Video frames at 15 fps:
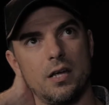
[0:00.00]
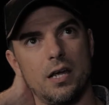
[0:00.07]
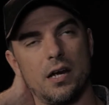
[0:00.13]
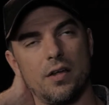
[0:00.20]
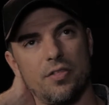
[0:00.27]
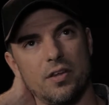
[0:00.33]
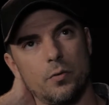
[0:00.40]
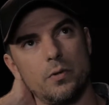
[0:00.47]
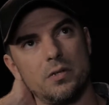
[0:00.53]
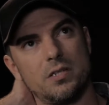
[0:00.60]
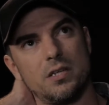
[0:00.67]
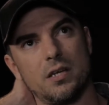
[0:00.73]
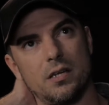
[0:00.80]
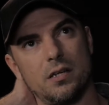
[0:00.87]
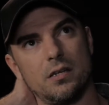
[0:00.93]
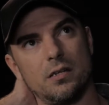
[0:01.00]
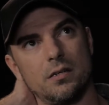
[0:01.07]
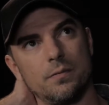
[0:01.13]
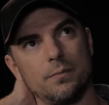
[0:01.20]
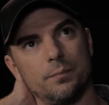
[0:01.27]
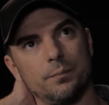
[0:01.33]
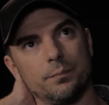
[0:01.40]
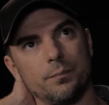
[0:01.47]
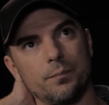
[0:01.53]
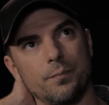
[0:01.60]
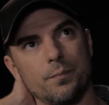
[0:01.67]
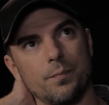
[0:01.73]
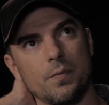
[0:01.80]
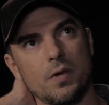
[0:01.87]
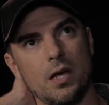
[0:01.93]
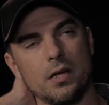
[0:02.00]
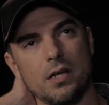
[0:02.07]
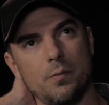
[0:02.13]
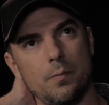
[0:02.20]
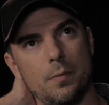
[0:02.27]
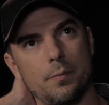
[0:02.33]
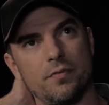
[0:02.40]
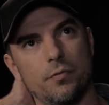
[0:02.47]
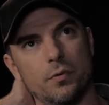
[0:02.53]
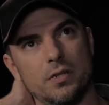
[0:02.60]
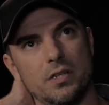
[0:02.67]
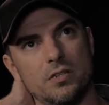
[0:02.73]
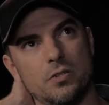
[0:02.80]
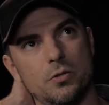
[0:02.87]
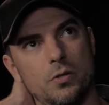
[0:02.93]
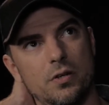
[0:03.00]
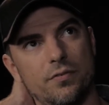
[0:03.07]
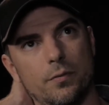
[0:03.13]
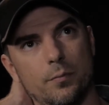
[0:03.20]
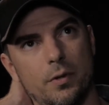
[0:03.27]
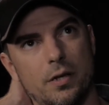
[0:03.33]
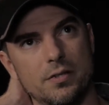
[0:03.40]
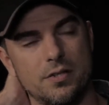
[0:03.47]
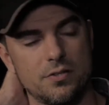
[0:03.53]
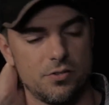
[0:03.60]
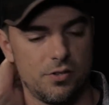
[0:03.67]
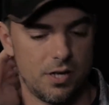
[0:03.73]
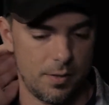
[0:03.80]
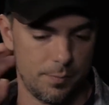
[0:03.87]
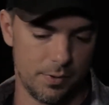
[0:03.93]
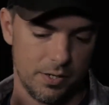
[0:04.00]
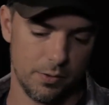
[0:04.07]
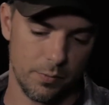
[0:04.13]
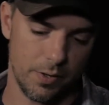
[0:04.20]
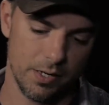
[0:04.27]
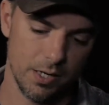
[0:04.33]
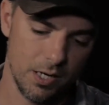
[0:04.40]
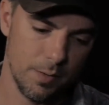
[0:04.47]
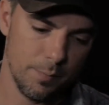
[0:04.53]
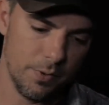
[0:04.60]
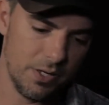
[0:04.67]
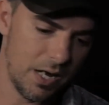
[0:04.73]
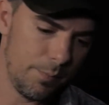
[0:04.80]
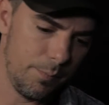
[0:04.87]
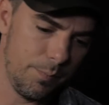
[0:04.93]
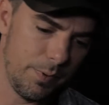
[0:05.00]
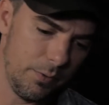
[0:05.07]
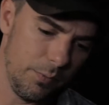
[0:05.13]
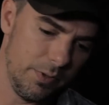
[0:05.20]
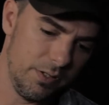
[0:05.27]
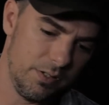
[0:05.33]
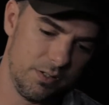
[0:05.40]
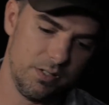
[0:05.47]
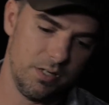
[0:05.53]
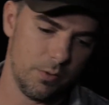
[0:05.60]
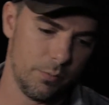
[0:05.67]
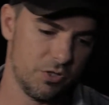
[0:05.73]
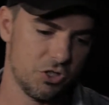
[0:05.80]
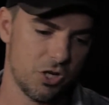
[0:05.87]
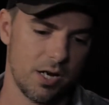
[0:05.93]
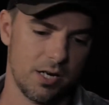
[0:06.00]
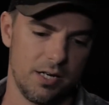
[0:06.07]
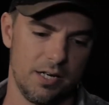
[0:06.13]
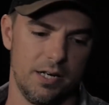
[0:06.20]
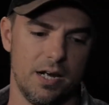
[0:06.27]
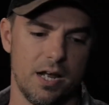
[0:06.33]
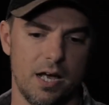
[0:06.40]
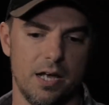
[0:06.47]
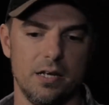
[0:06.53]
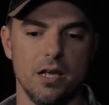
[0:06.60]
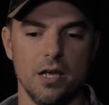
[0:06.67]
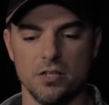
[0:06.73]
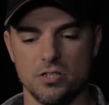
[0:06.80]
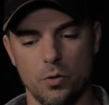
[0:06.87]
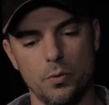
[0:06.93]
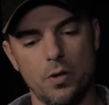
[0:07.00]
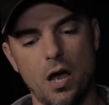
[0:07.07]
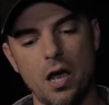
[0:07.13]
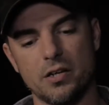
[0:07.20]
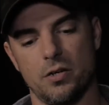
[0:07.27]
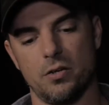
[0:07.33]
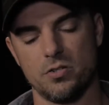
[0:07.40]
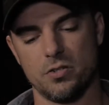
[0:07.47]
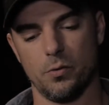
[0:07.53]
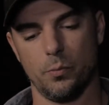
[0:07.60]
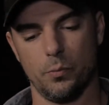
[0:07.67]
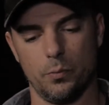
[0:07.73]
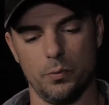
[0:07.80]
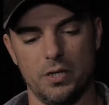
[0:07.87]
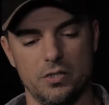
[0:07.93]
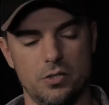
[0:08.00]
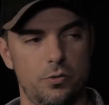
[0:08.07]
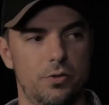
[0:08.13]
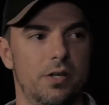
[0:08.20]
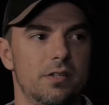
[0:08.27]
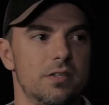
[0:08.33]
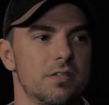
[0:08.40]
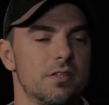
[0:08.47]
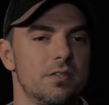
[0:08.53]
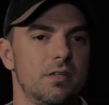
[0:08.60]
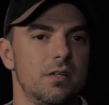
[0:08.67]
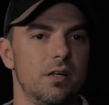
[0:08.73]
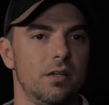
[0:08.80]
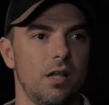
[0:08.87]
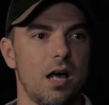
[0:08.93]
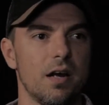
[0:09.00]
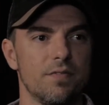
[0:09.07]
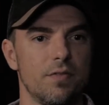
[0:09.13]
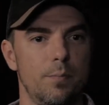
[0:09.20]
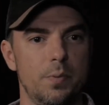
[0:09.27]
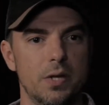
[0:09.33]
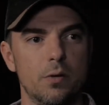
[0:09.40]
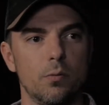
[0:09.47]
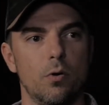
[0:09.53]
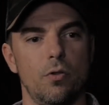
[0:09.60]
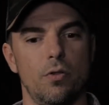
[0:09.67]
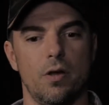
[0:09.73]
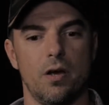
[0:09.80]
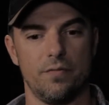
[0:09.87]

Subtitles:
And I think I can't remember if we did two different places or not, but anyway. But yeah, we shot it at night. So we did two things. A lot of the B-roll